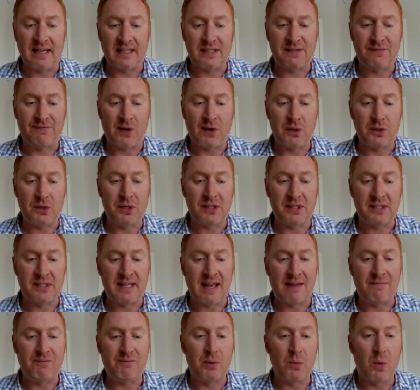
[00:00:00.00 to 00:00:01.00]
focused
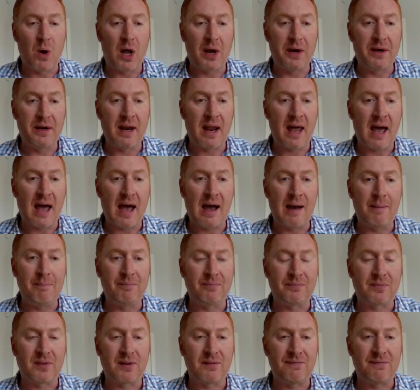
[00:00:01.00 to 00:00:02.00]
everyone,
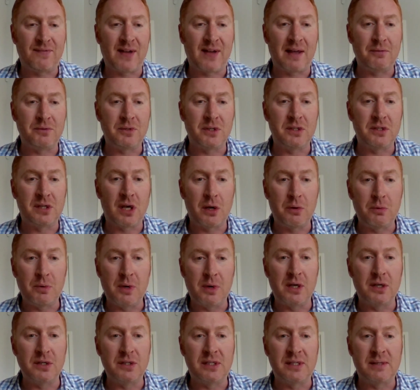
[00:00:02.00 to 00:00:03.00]
founders,
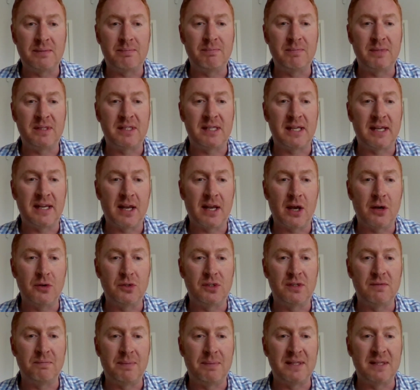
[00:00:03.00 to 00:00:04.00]
owners,
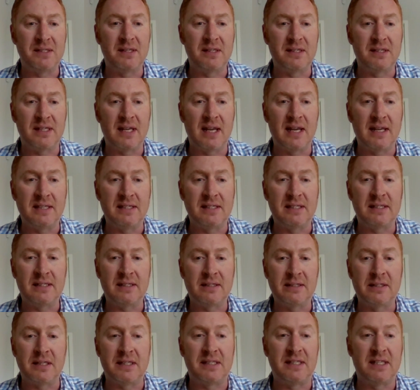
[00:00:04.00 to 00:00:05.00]
CEOs of businesses,
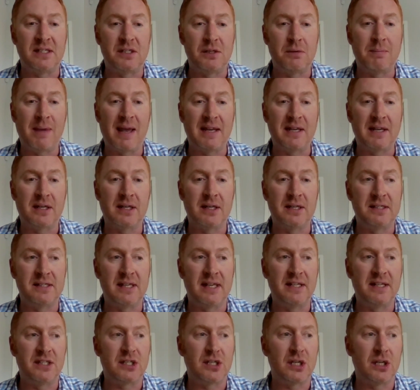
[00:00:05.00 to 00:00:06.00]
decision makers
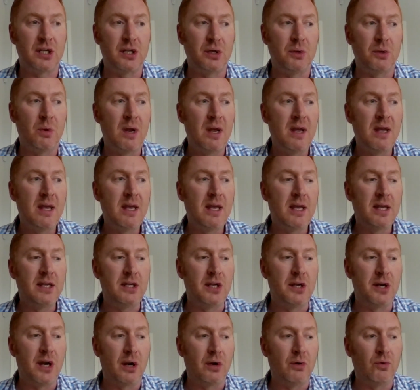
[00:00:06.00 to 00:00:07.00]
into,
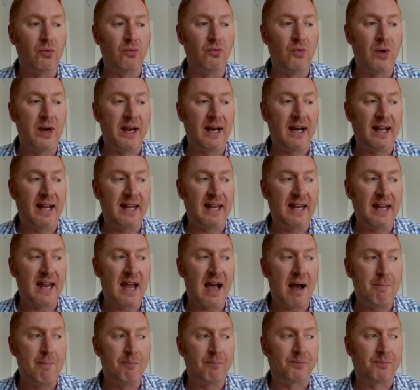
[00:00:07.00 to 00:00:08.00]
really
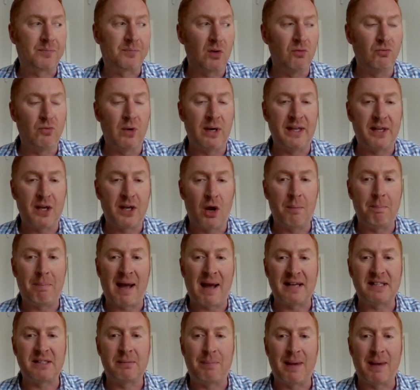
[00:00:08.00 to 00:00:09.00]
going
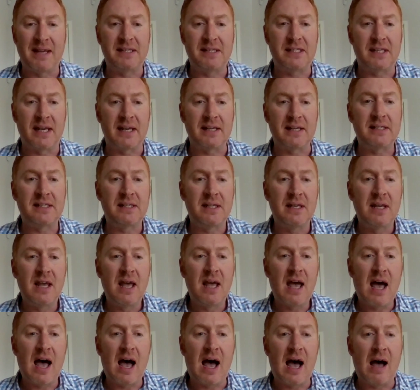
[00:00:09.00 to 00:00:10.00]
back to basics,
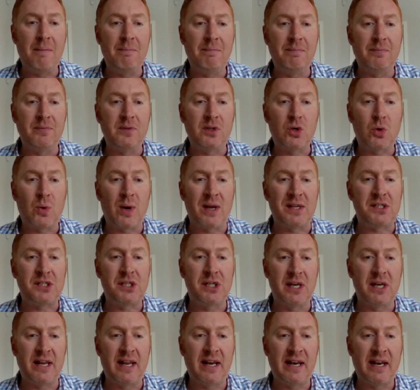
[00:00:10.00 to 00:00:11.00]

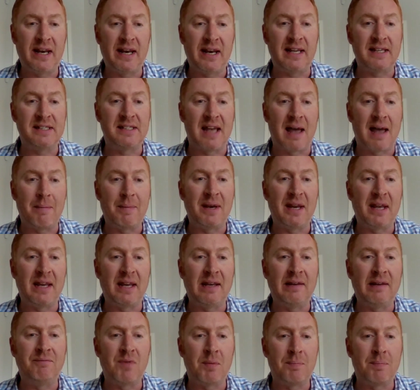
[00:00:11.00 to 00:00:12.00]
questioning and
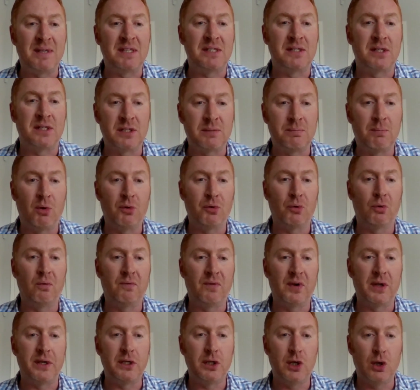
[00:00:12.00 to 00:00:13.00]
examining the business model
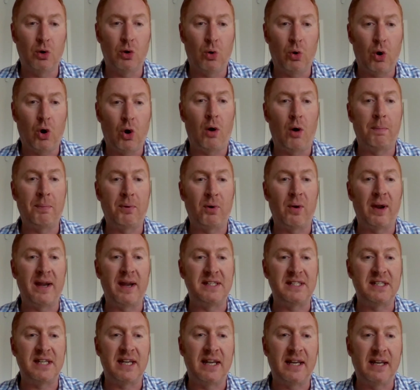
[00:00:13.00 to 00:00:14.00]
that you're
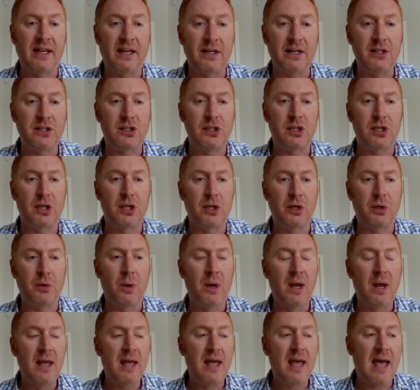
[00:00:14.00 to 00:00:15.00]
operating to,
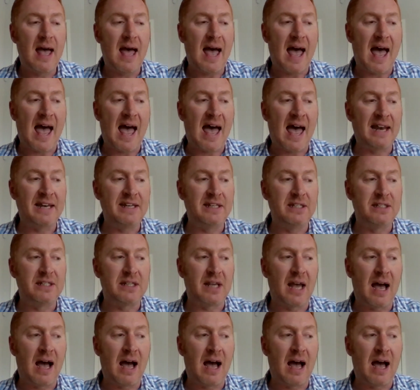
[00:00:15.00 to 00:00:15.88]
and